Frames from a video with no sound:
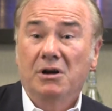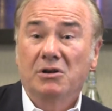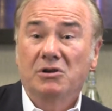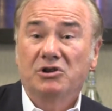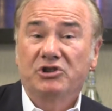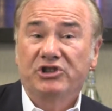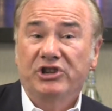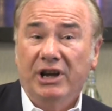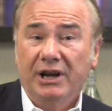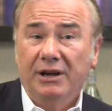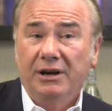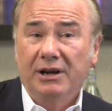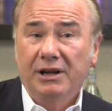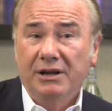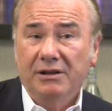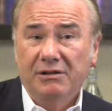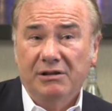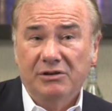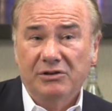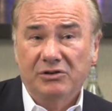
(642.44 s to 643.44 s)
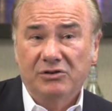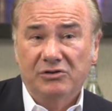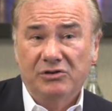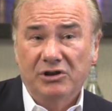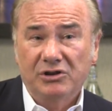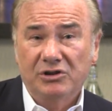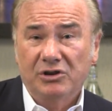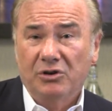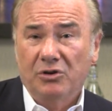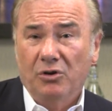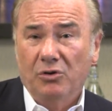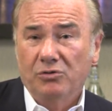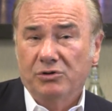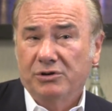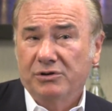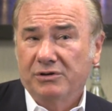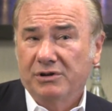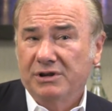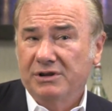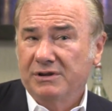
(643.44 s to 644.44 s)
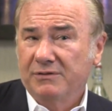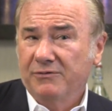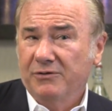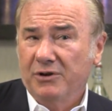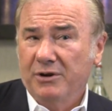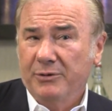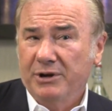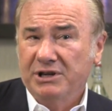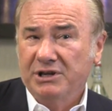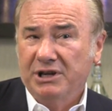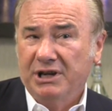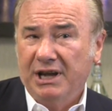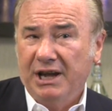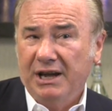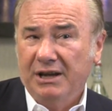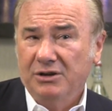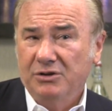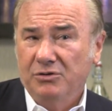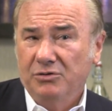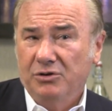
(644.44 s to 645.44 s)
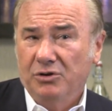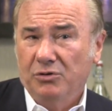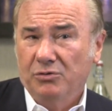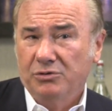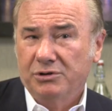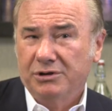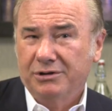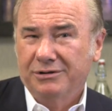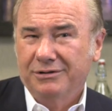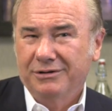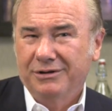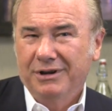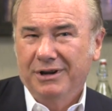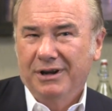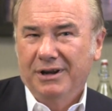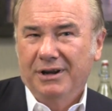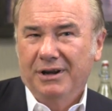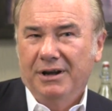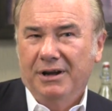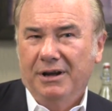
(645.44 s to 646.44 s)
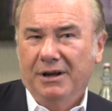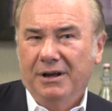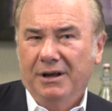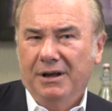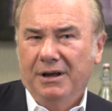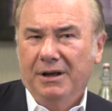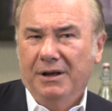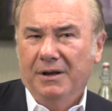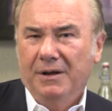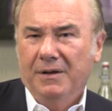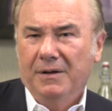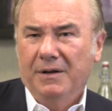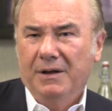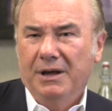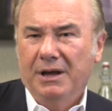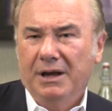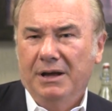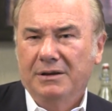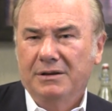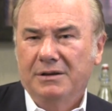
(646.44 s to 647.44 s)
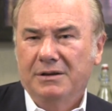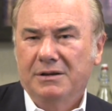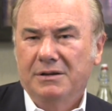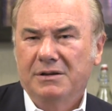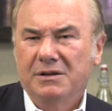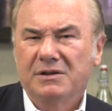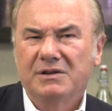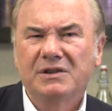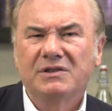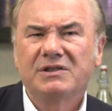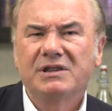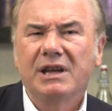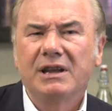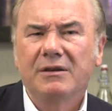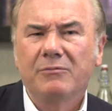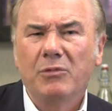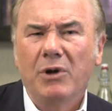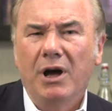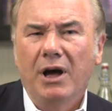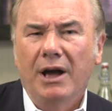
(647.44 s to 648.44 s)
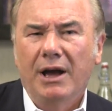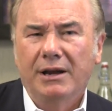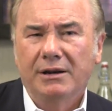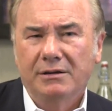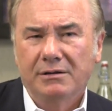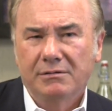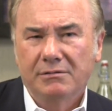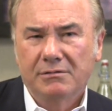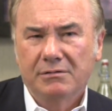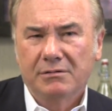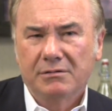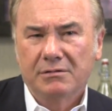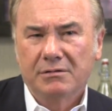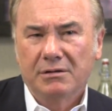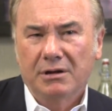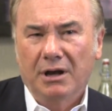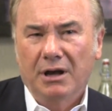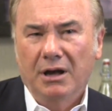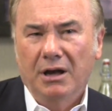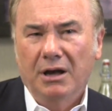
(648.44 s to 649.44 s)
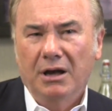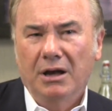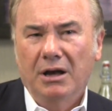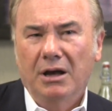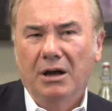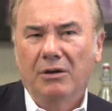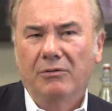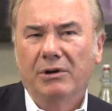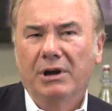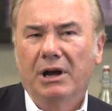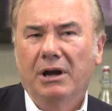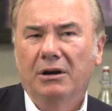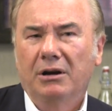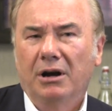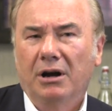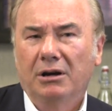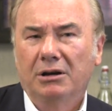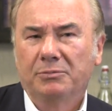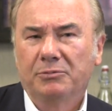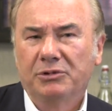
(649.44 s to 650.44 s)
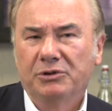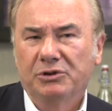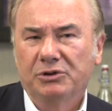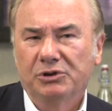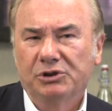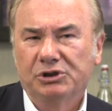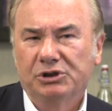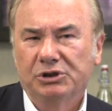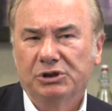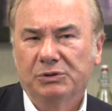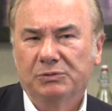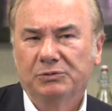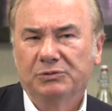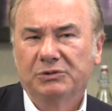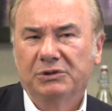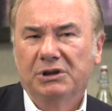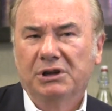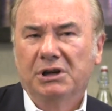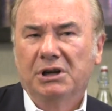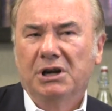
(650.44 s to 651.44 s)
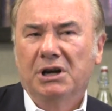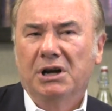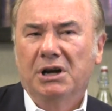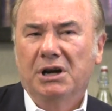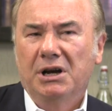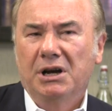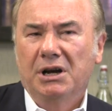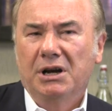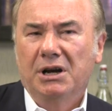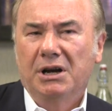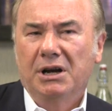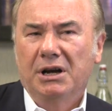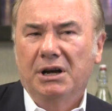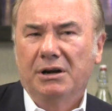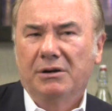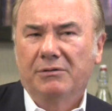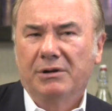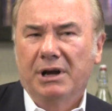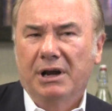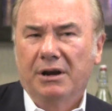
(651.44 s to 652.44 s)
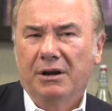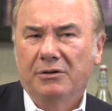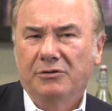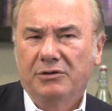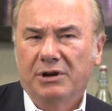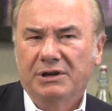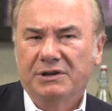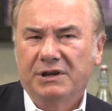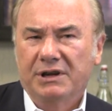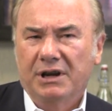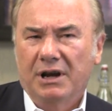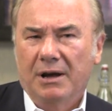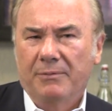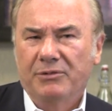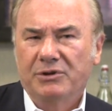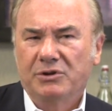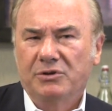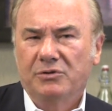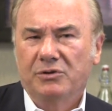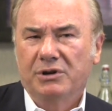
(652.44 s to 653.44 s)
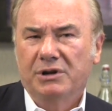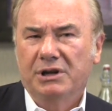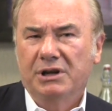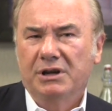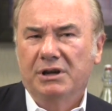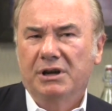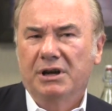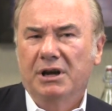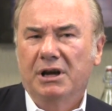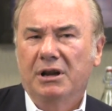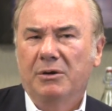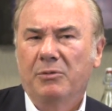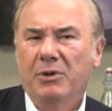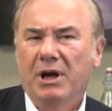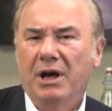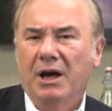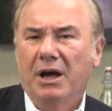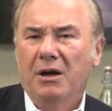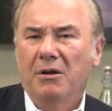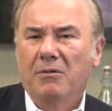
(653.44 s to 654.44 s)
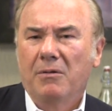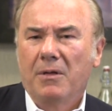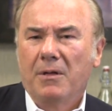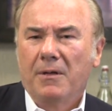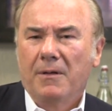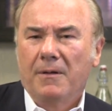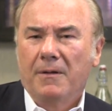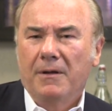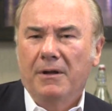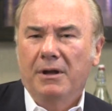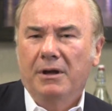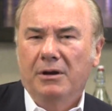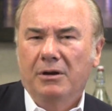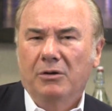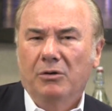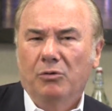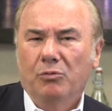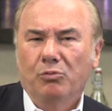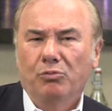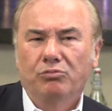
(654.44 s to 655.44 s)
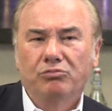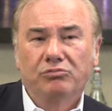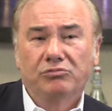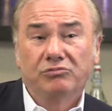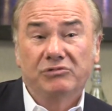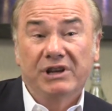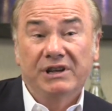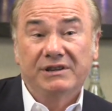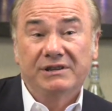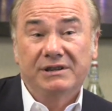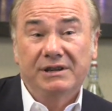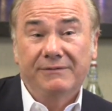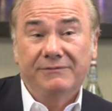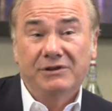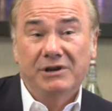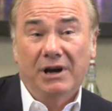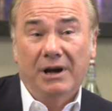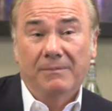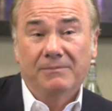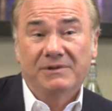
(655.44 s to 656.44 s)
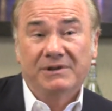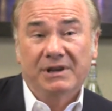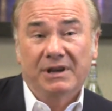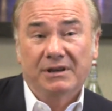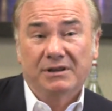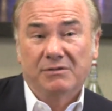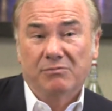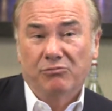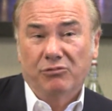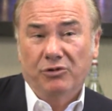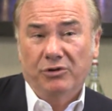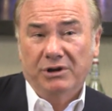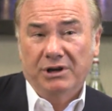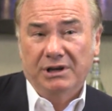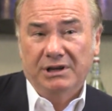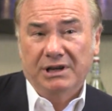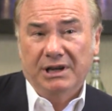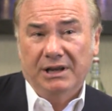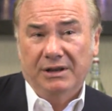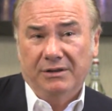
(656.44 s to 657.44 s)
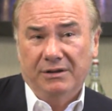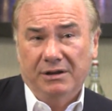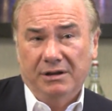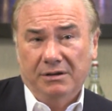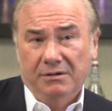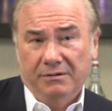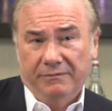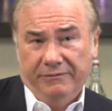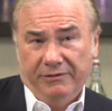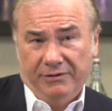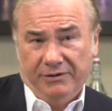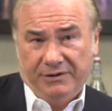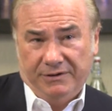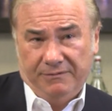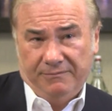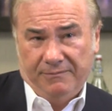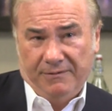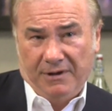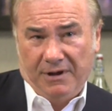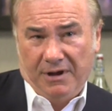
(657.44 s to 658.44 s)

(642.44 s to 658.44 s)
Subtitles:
Secondly, there's a culture. There's very much a can-do culture, and there's a state of mind around entrepreneurship and around addressing opportunity and about, you know, as Steve Jobs says, putting a dent in the universe.